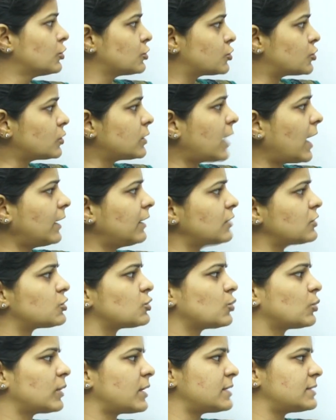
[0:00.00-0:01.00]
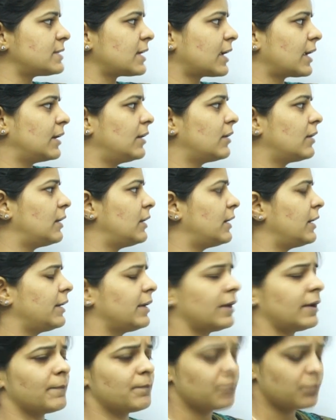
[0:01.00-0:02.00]
So that is known as secondary
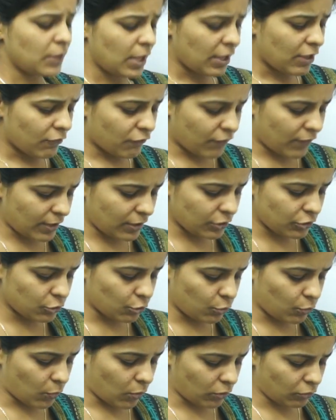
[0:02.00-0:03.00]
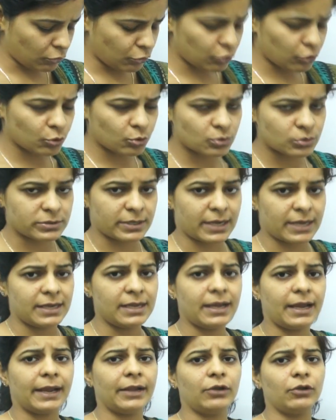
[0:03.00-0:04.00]
data. When you want to use
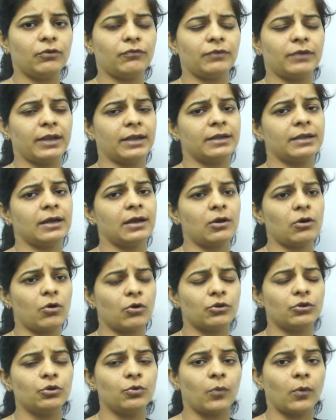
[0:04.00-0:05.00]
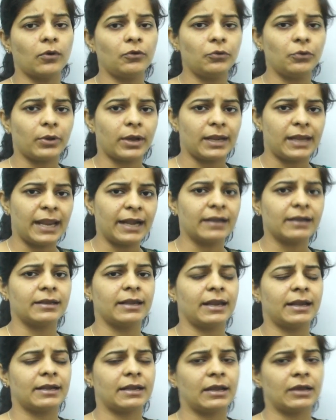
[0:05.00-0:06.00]
any kind of data or you want to collect
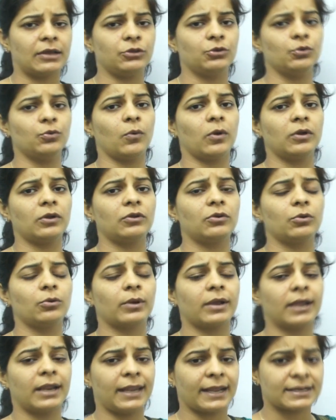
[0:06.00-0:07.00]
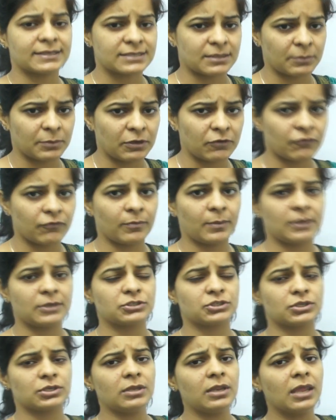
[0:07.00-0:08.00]
data, you want to collect some
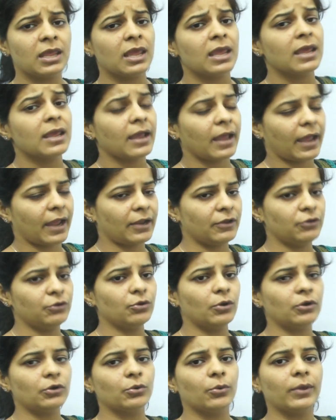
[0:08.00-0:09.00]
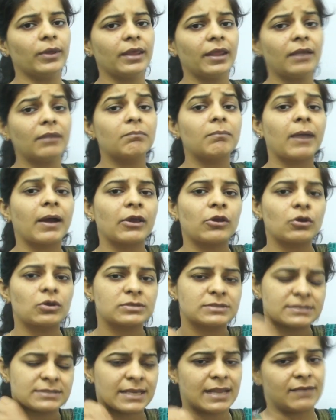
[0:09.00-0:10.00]
information and you're doing it by
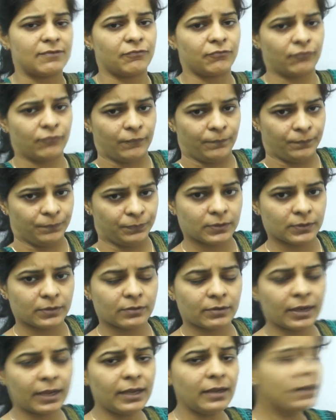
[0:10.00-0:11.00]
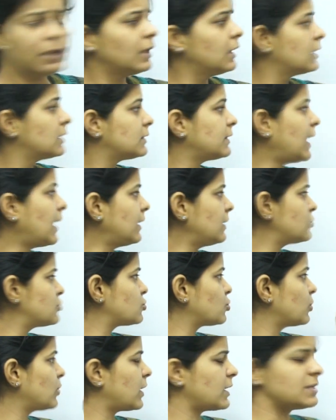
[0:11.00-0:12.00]
yourself, right? That is
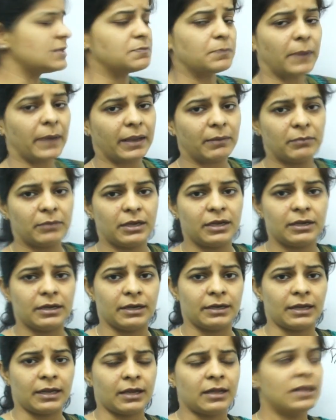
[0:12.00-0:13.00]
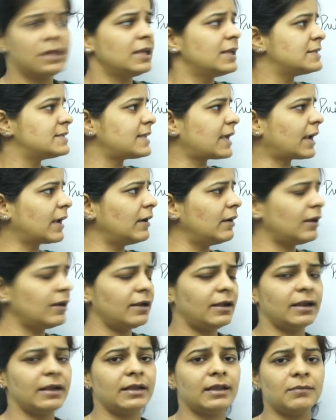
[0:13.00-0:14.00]
known as primary data.
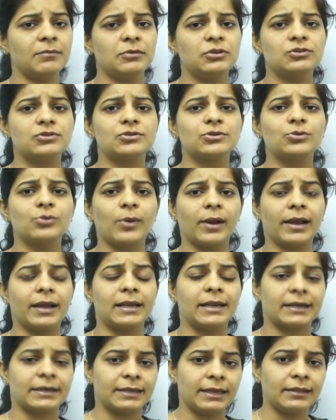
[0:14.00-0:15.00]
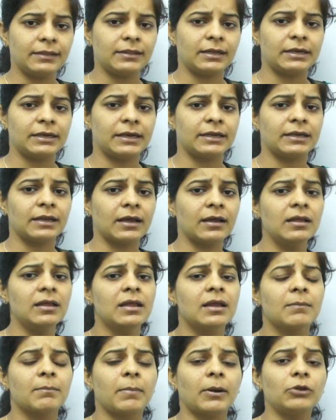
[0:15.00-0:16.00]
Secondary data means you are collecting the data,
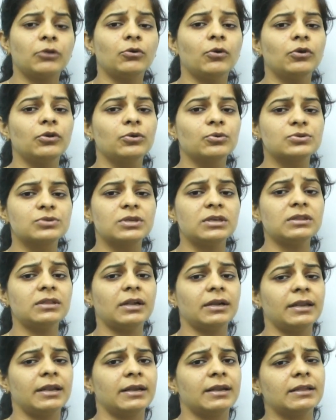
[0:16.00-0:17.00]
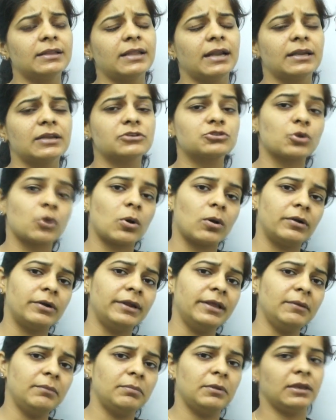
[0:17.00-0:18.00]
but you are using the data that has
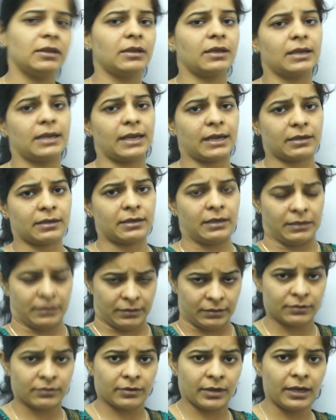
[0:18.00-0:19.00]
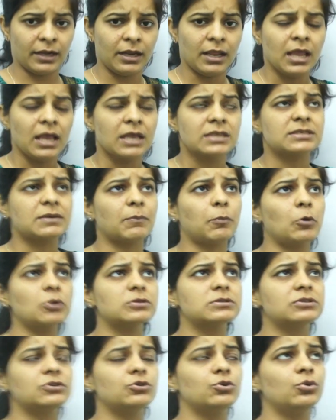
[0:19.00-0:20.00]
already been collected, right?
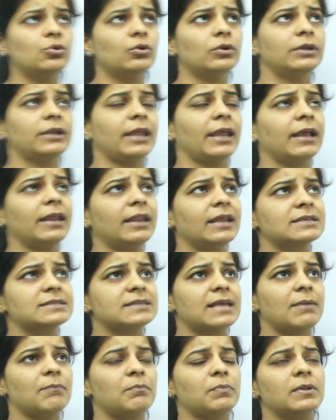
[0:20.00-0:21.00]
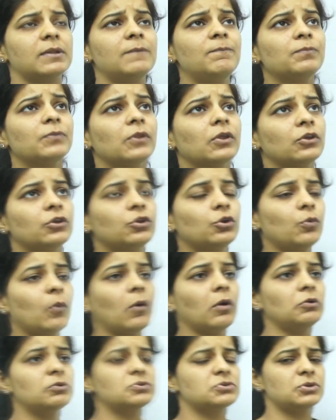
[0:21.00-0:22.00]
Suppose you take an example, you
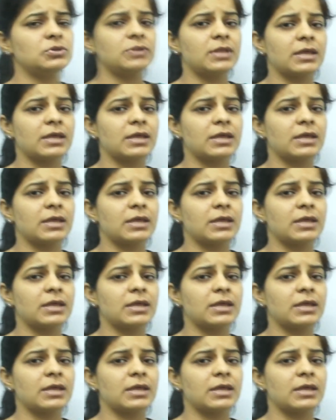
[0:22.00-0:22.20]
want to see